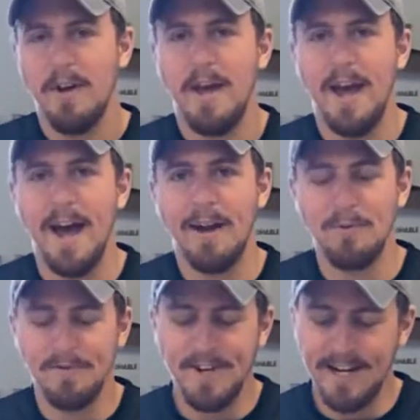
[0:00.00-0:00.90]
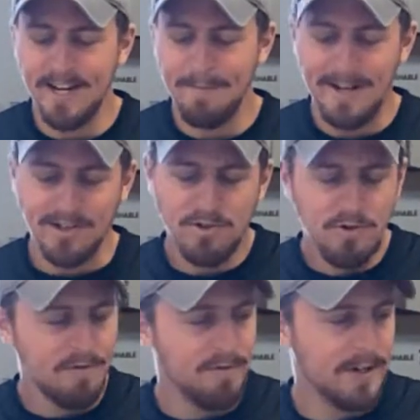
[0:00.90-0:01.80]
And we've taken about a
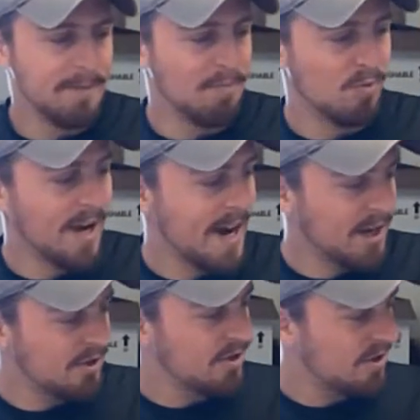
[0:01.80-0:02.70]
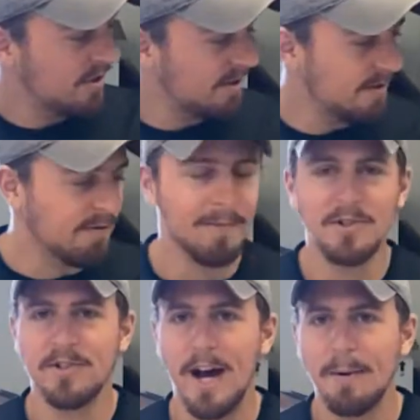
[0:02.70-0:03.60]
2-foot branch from a
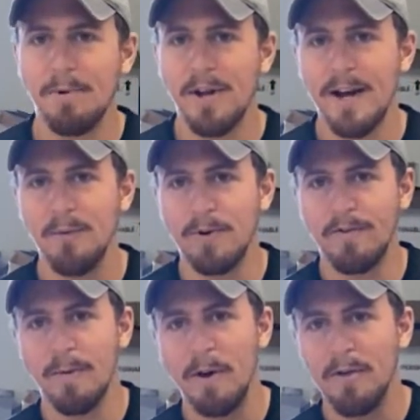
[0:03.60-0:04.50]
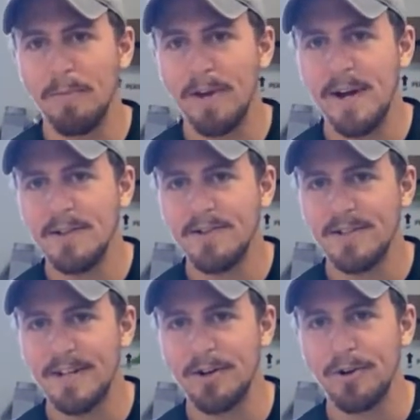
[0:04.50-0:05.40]
stock plant, one of our mother plants
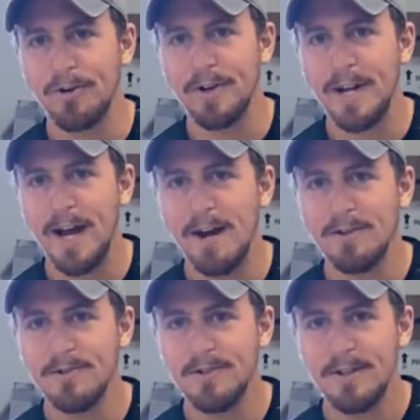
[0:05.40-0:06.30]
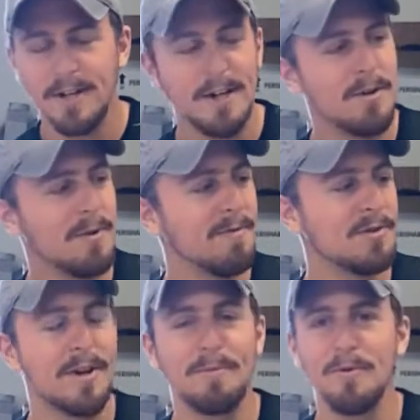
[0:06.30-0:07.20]
in our greenhouse. We have a
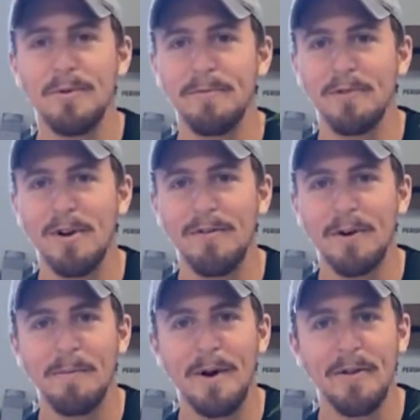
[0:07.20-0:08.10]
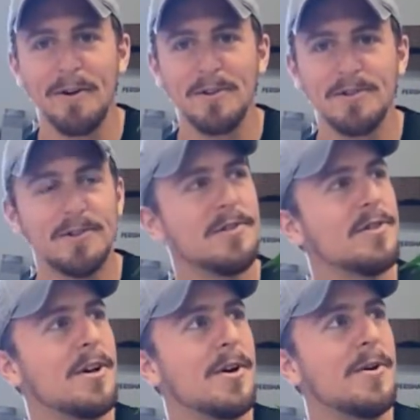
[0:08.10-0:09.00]
separate room for all of our mothers.
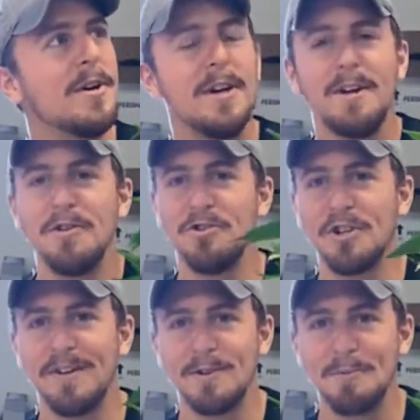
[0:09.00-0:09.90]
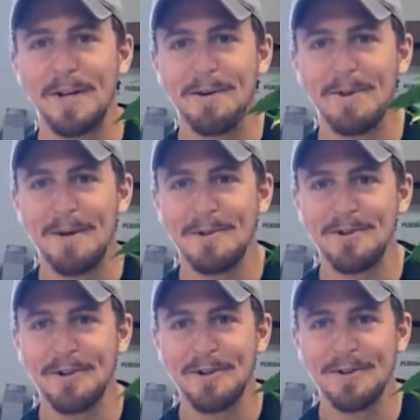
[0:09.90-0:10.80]
So this should give us plenty of plant
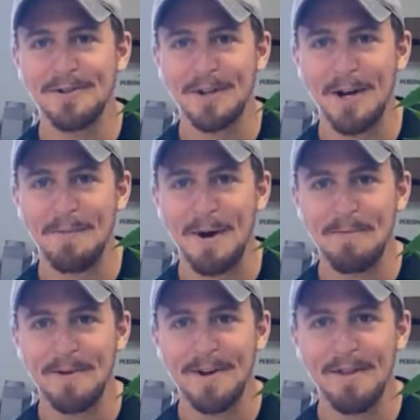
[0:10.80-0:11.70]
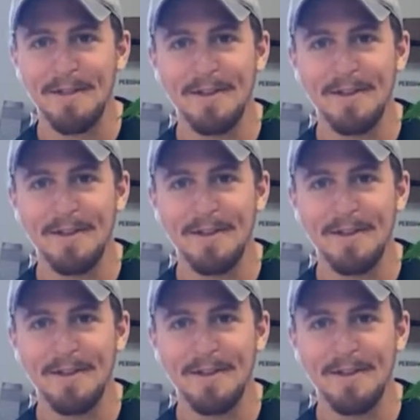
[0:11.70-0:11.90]
material to come up with